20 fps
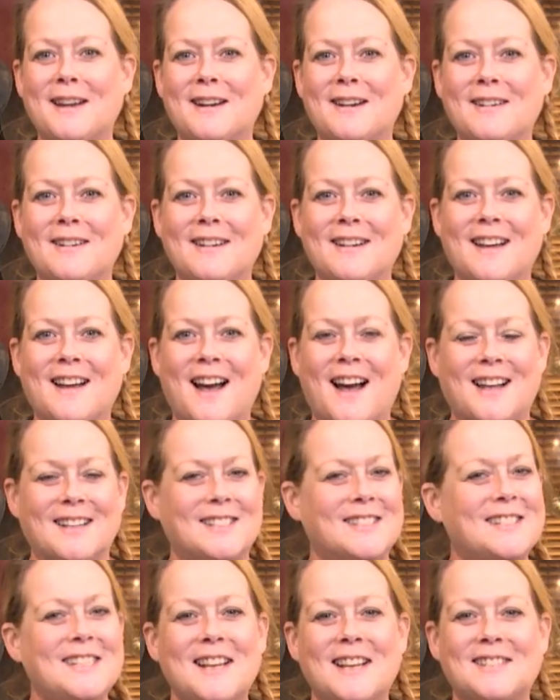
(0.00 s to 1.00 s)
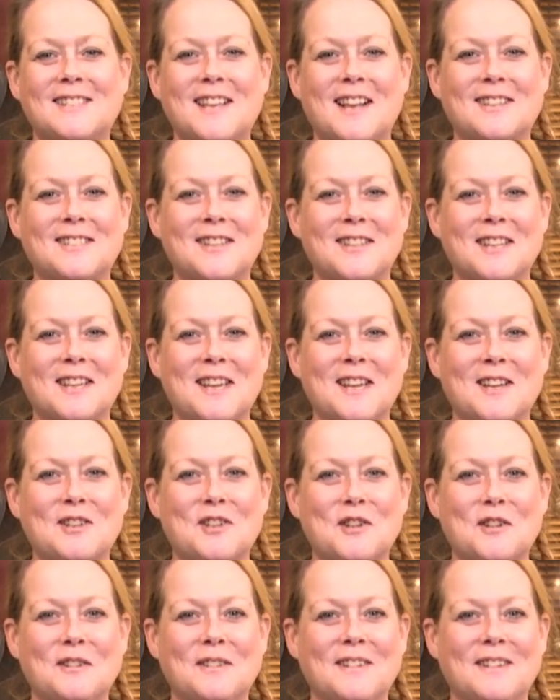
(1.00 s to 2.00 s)
here on CSX in the
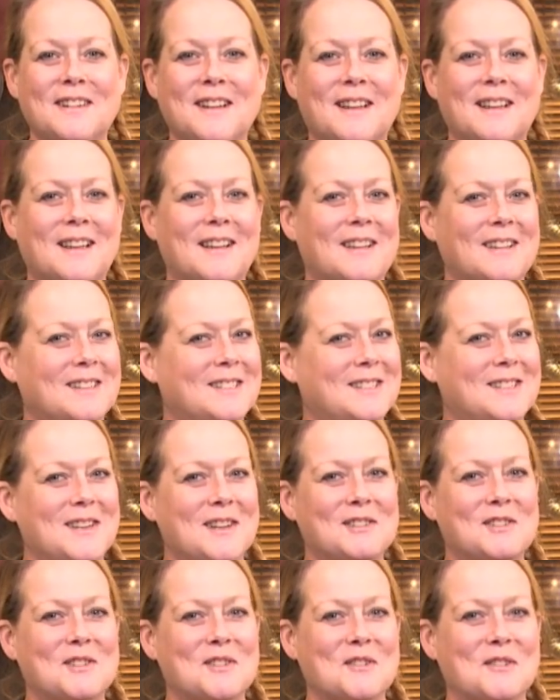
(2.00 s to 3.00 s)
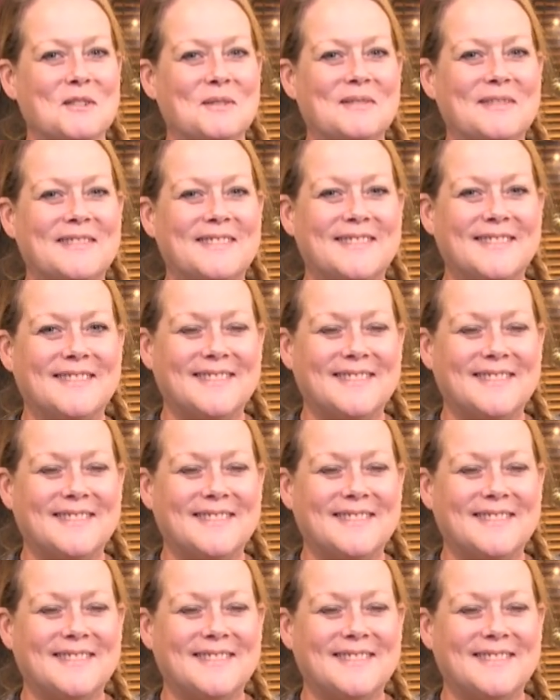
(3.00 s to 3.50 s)
Kitchen. See you soon.